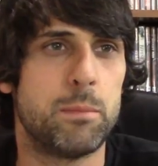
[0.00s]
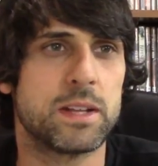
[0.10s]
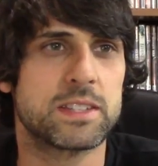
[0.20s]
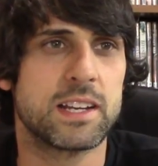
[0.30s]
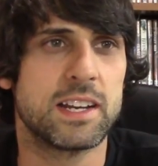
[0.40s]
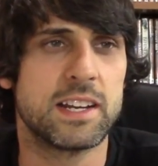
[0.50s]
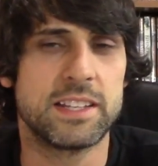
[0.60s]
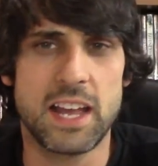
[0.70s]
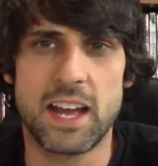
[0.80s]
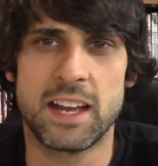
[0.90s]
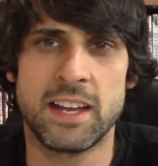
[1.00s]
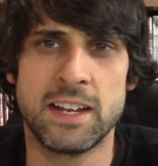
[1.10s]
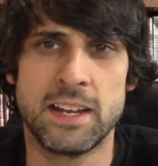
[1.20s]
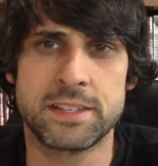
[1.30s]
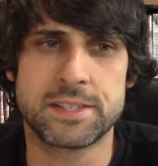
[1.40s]
But uh, yeah,
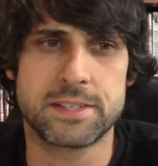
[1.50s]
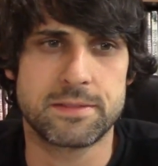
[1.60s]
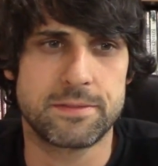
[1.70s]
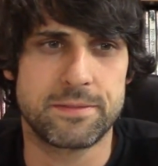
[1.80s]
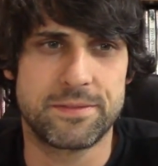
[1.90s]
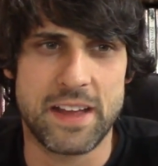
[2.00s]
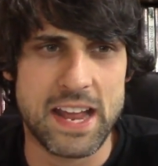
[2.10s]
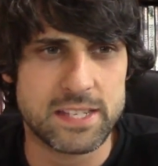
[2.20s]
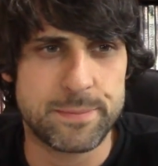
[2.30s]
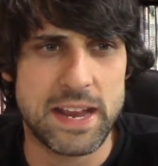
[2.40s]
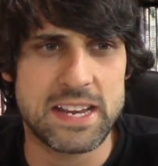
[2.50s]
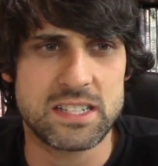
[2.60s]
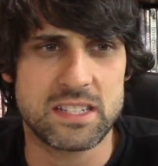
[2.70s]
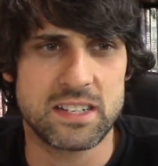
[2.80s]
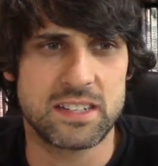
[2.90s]
it, it's fast
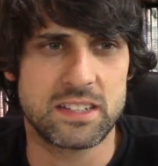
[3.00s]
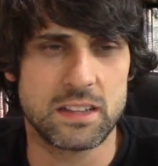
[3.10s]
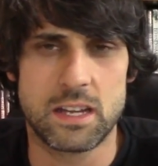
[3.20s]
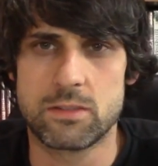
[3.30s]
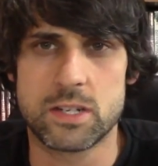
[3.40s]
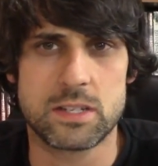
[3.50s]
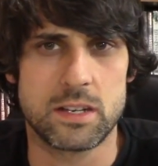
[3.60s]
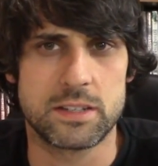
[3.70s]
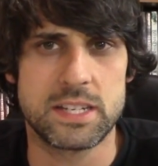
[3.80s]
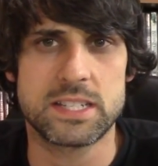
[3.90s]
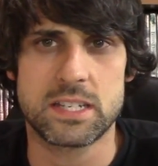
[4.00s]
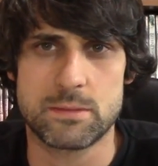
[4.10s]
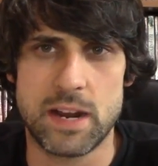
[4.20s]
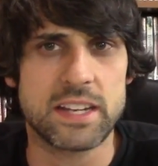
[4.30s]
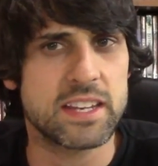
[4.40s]
paced. It delivers a decent
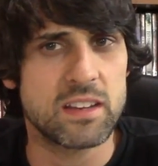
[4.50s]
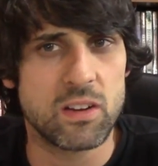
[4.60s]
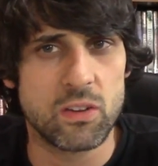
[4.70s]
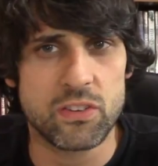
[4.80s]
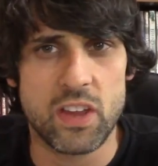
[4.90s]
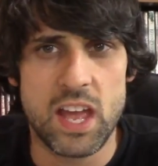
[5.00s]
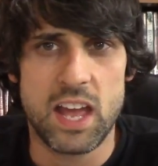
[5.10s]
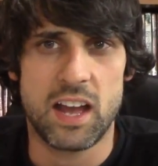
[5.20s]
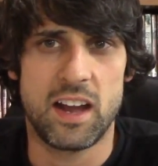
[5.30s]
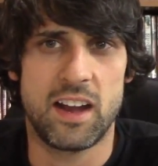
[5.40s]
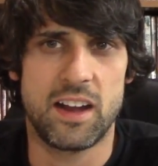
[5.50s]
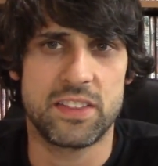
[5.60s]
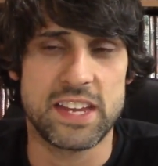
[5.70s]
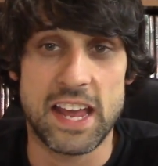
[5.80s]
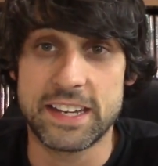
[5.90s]
amount of kills. Uh,
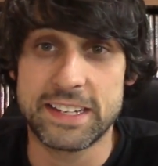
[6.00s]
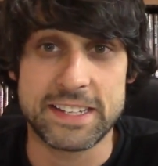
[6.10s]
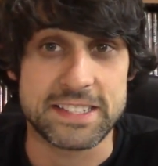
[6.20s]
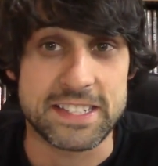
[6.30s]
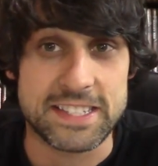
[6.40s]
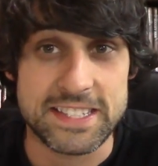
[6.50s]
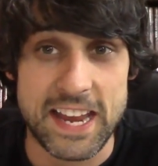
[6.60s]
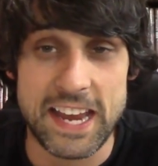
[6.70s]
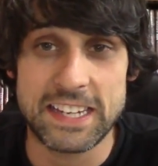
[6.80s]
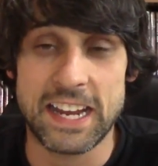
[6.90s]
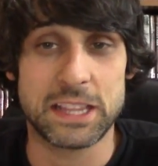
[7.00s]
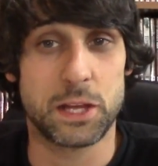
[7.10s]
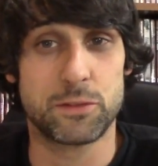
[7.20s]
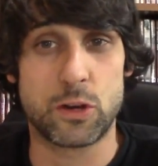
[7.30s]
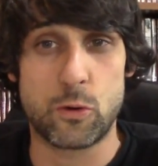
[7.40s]
the ending is insane. I
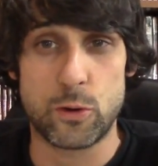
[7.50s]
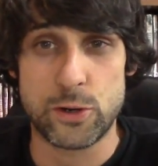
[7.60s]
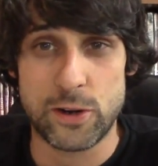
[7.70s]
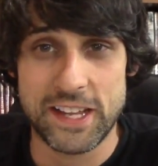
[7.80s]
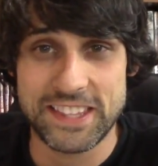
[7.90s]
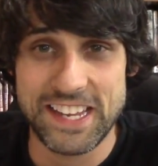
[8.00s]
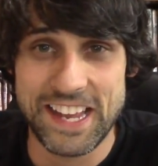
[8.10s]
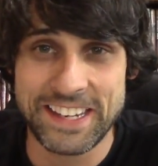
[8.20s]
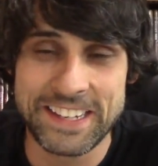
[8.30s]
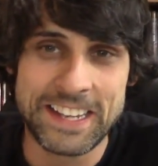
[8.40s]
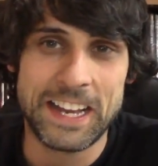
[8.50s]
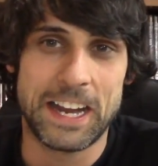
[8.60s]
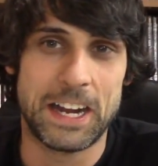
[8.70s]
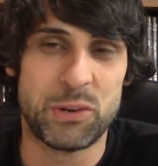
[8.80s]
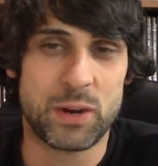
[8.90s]
love the corner at the end.
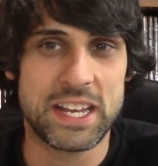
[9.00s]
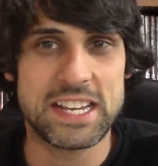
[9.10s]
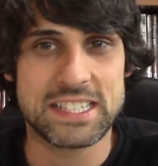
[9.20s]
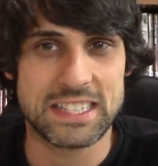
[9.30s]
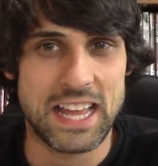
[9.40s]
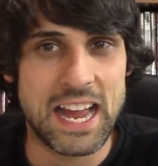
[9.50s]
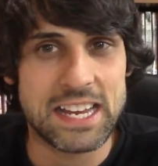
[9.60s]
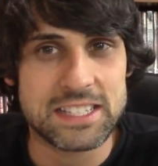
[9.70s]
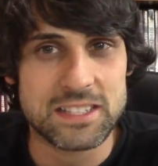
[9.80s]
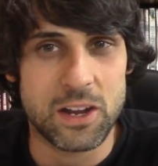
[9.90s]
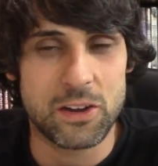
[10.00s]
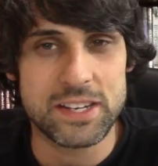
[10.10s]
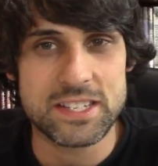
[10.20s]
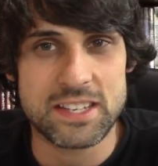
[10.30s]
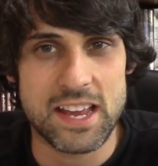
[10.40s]
Uh, one of his lines, all
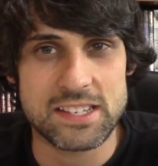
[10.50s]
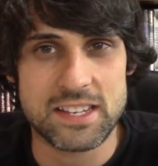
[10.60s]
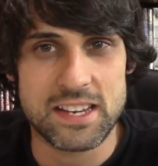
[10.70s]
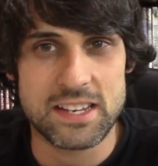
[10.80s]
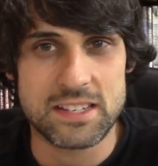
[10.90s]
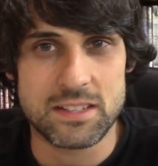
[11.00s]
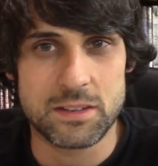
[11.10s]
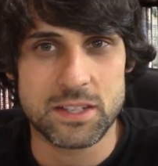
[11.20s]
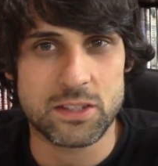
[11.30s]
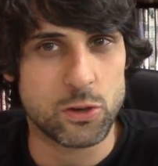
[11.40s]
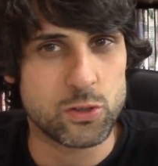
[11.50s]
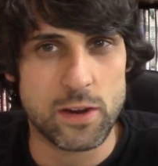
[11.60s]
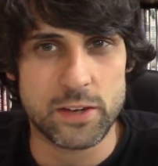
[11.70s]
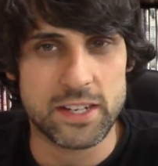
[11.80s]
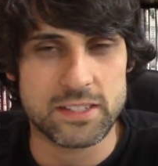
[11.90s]
he says is, "Is like, don't you
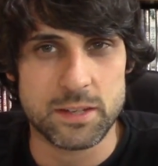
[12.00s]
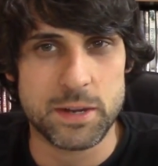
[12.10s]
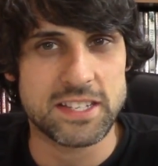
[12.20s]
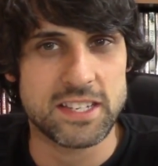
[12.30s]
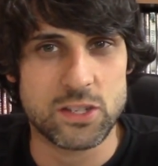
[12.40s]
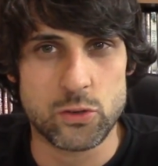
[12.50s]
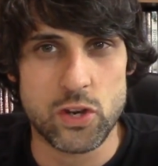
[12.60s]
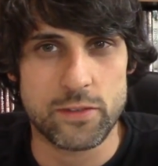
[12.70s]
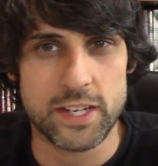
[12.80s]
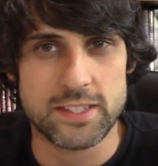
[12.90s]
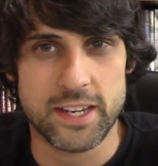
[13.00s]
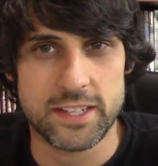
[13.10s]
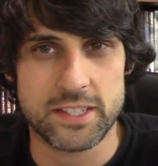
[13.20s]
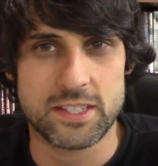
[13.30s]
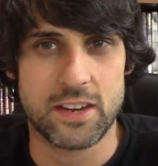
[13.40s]
ever get?" Some guy says, "Don't you ever get
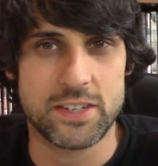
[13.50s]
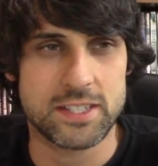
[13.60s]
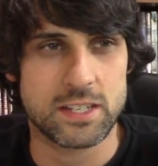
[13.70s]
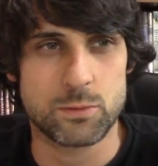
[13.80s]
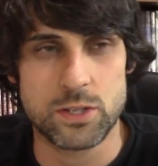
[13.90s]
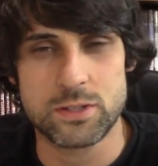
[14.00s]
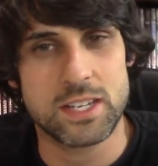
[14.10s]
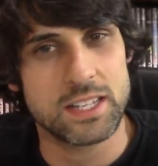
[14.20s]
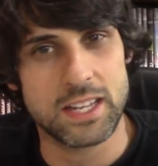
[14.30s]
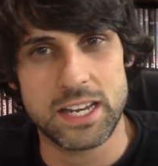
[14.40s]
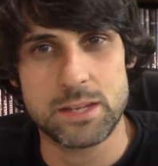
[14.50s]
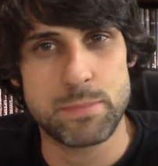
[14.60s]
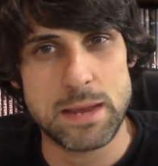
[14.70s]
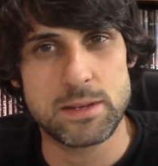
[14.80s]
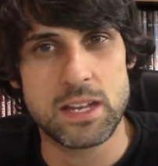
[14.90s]
sick of this stuff?" He says, "When you see a lady
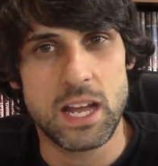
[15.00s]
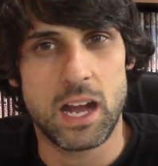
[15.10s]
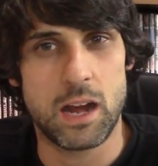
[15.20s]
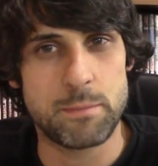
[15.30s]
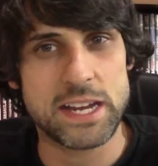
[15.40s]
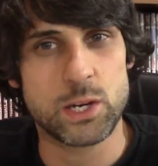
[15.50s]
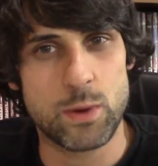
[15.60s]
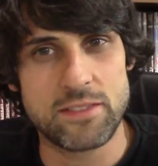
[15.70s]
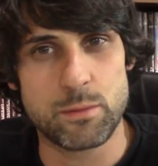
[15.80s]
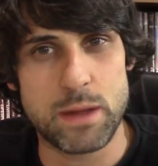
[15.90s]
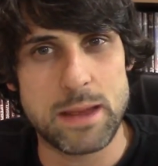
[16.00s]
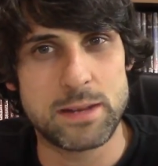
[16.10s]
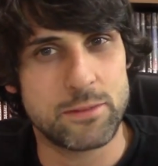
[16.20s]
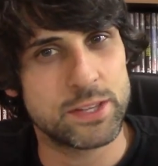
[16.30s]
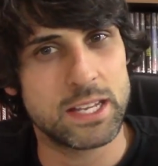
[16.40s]
baby uh, microwave a
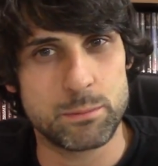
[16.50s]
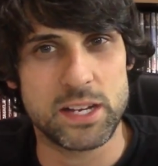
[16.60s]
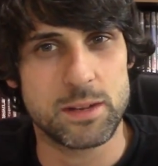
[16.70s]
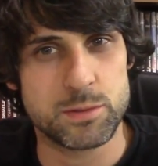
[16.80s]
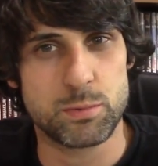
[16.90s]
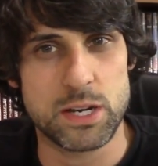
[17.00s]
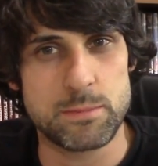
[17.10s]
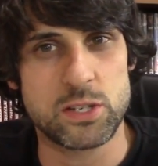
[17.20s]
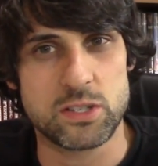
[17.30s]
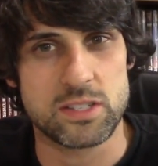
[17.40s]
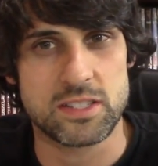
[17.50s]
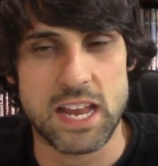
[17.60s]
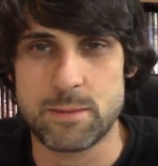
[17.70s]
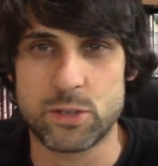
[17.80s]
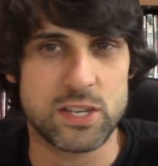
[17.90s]
baby, everything becomes pretty much the
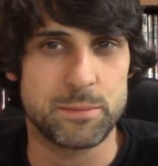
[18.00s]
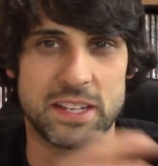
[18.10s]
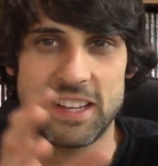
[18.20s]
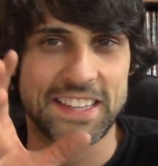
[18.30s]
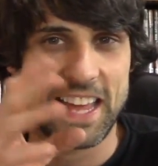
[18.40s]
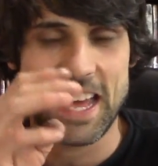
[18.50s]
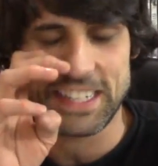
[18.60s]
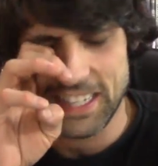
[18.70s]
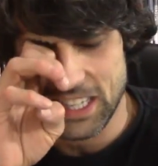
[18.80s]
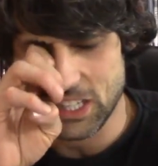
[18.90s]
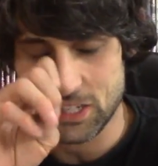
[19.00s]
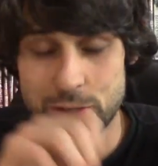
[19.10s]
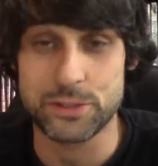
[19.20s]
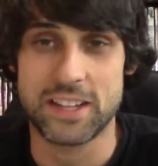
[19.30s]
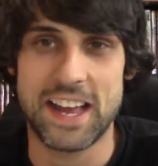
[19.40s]
same," or something like that along
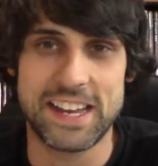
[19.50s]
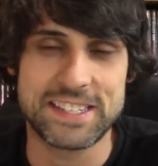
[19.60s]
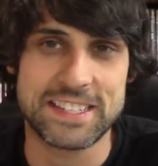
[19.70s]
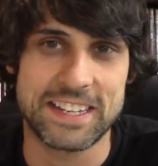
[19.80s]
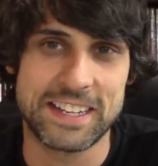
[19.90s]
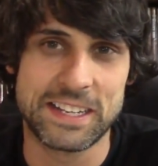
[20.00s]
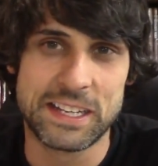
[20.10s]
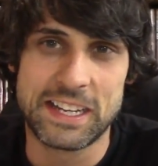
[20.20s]
those lines. Uh,